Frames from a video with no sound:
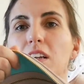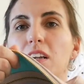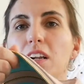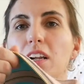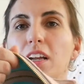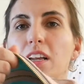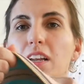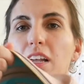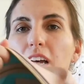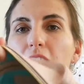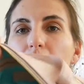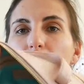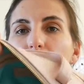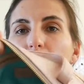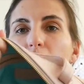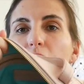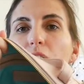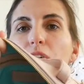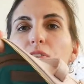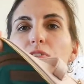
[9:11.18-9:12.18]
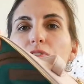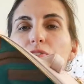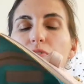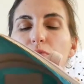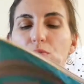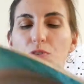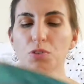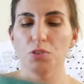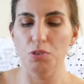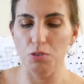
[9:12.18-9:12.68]
and have loads
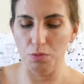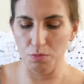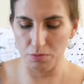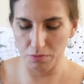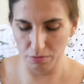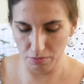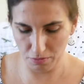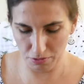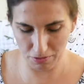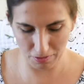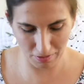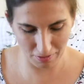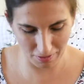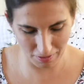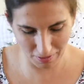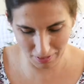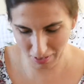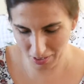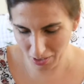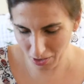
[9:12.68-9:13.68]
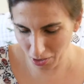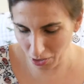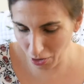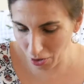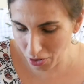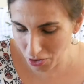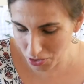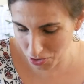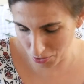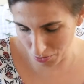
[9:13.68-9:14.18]
of room.
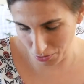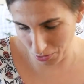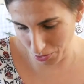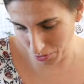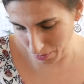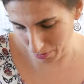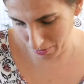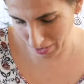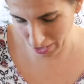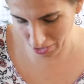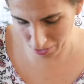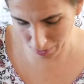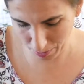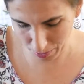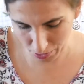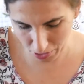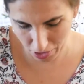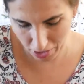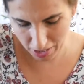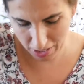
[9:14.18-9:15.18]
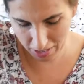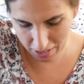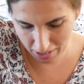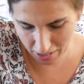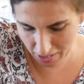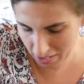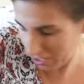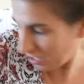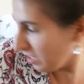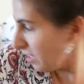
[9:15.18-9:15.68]
Loads of room. I could put
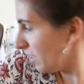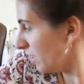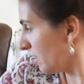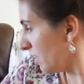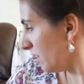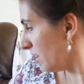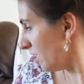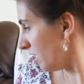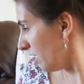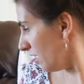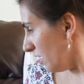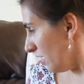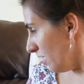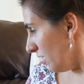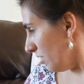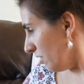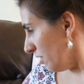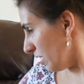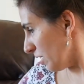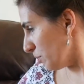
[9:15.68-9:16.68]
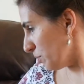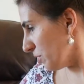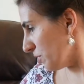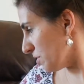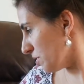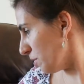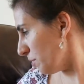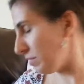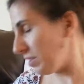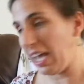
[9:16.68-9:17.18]
some
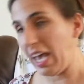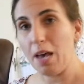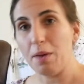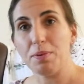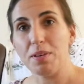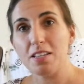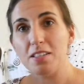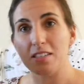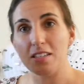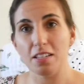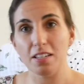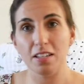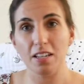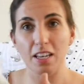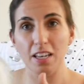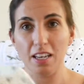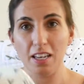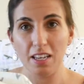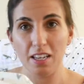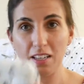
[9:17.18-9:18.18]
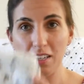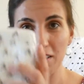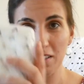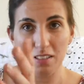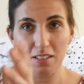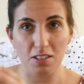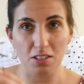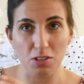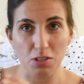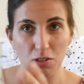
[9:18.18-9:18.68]
nappies in there.
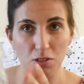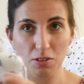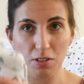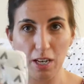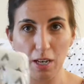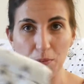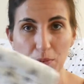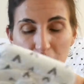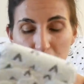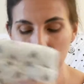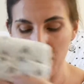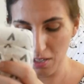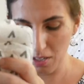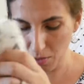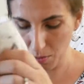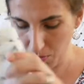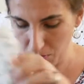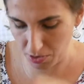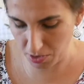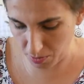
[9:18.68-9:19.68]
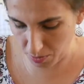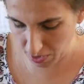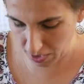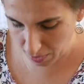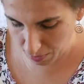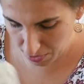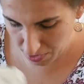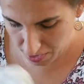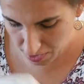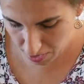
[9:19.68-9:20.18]
So 2 nappies. I could put some
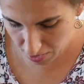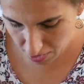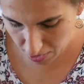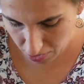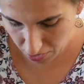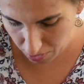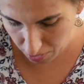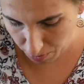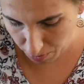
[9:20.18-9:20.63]
nappies in there in the